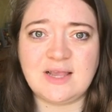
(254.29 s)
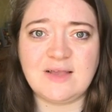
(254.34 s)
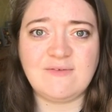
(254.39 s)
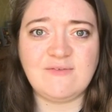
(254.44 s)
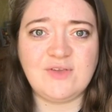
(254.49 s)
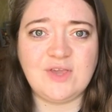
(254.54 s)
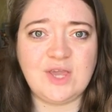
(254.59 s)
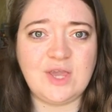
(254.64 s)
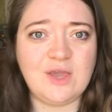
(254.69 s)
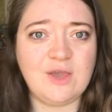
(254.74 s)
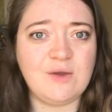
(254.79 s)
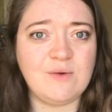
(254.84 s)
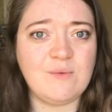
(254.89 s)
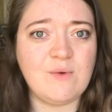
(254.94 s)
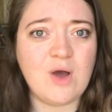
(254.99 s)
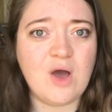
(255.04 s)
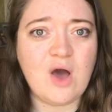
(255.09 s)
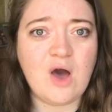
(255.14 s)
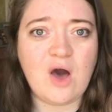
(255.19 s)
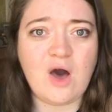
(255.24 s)
if
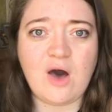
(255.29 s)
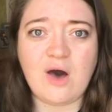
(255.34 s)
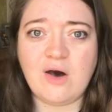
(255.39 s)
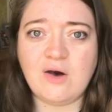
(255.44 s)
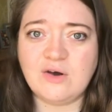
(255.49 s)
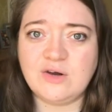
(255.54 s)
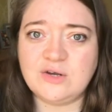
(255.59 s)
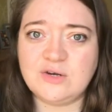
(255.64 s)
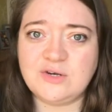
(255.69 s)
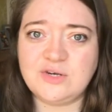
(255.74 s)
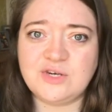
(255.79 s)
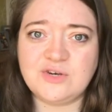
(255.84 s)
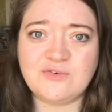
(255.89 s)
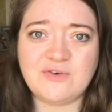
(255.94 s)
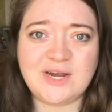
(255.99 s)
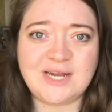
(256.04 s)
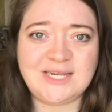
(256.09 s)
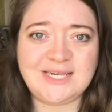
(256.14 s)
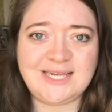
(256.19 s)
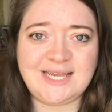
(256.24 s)
you are under
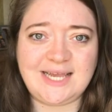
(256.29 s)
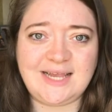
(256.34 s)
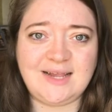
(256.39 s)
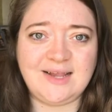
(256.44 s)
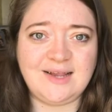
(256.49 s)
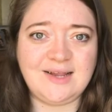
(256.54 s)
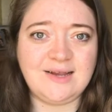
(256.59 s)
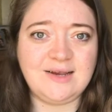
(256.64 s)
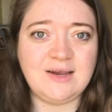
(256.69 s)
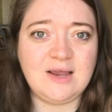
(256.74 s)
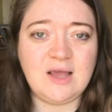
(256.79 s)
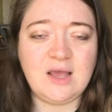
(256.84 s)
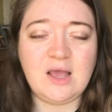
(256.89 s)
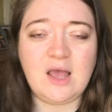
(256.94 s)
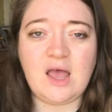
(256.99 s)
18,